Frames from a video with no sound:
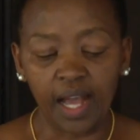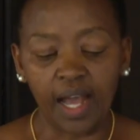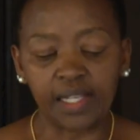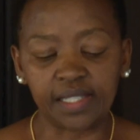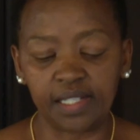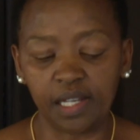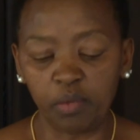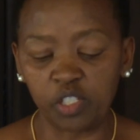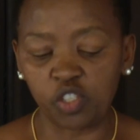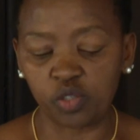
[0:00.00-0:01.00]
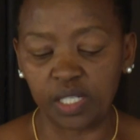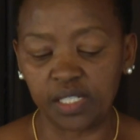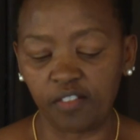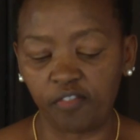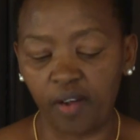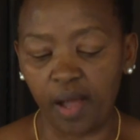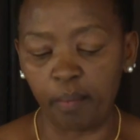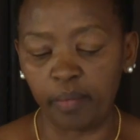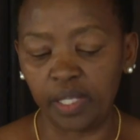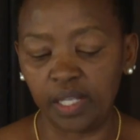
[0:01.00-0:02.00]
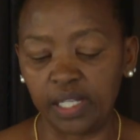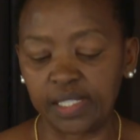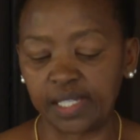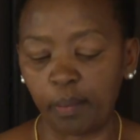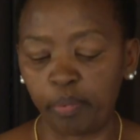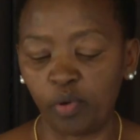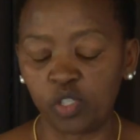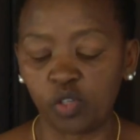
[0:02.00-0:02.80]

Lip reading: as a demonstration farm in support